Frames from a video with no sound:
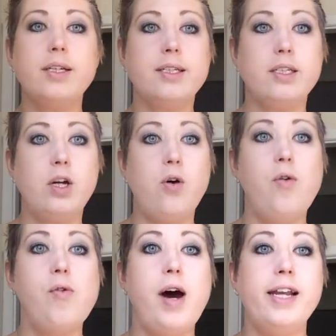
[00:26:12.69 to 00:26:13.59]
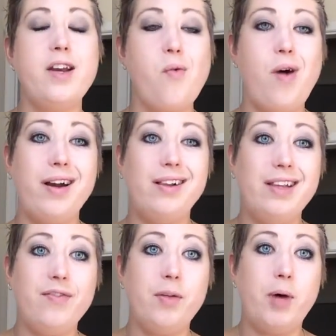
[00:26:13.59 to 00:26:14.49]
so I didn't want to
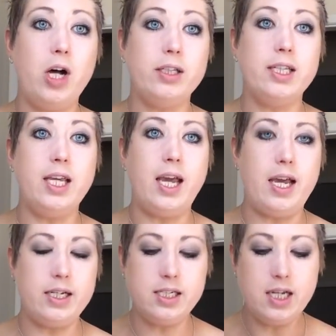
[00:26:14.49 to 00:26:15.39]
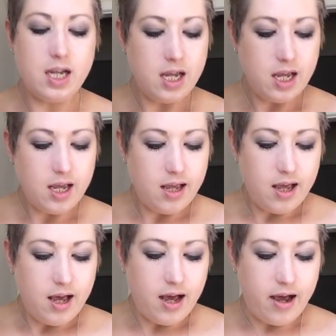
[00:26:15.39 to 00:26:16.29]
leave them all to the end.
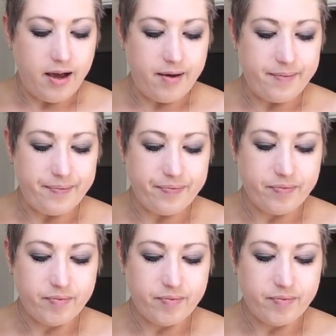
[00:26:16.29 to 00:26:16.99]
But